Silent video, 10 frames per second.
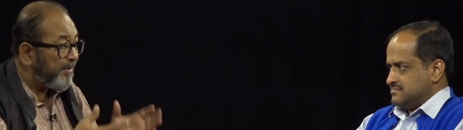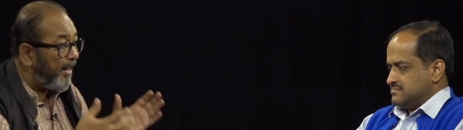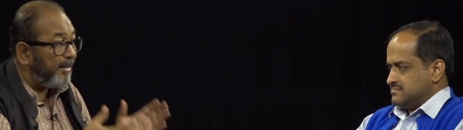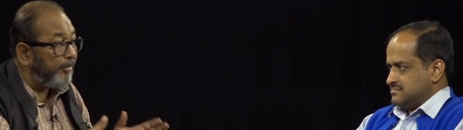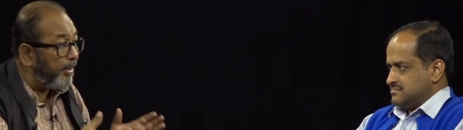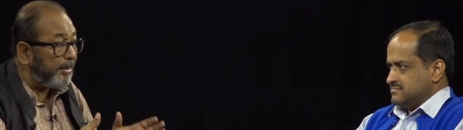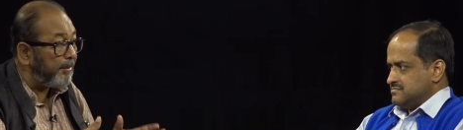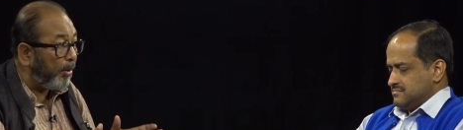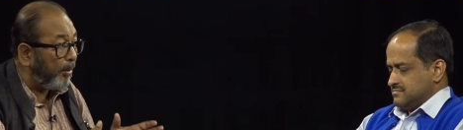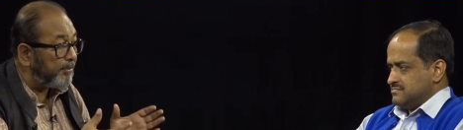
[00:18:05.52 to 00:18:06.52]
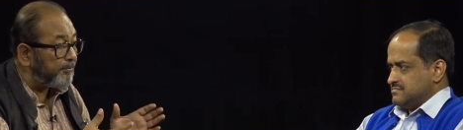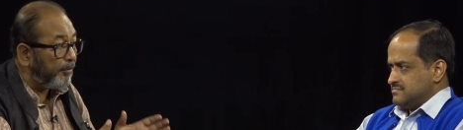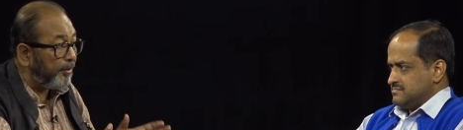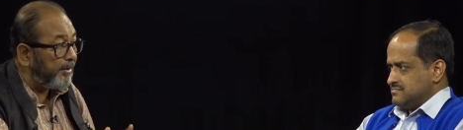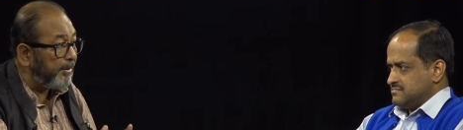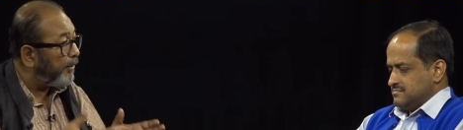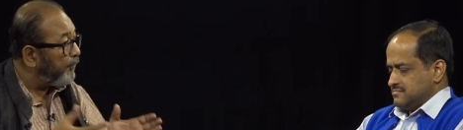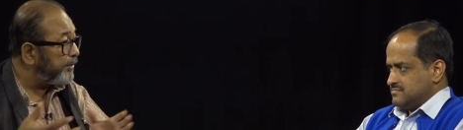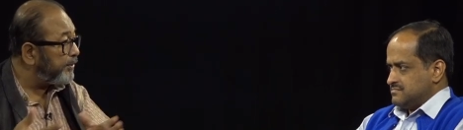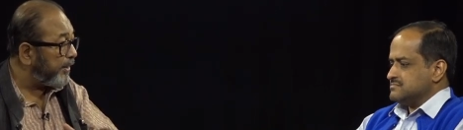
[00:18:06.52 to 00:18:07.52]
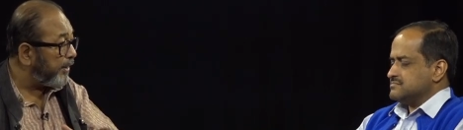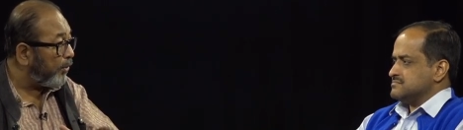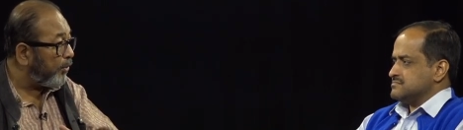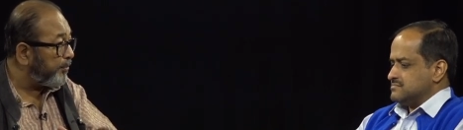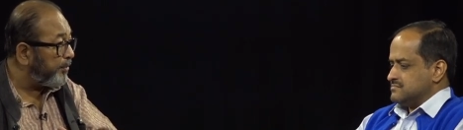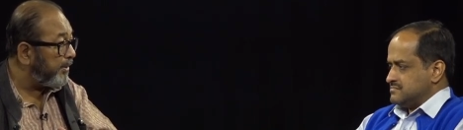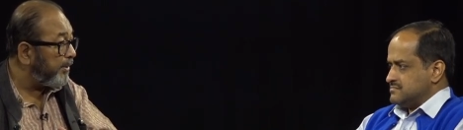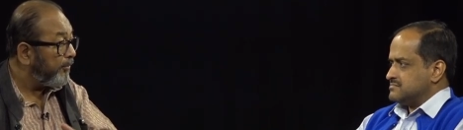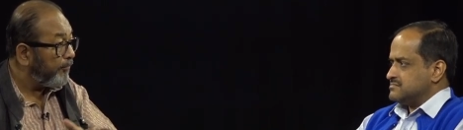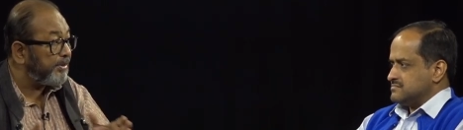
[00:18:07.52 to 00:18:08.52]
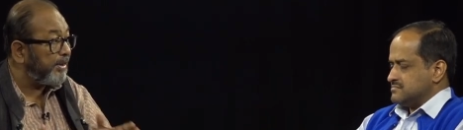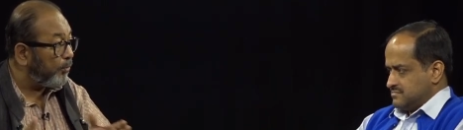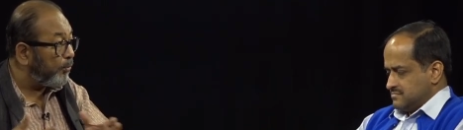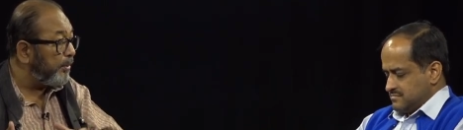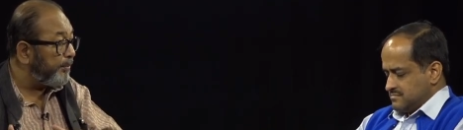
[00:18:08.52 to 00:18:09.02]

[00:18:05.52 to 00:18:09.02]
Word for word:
Speaker 1: and creating problems for India which cannot be which can only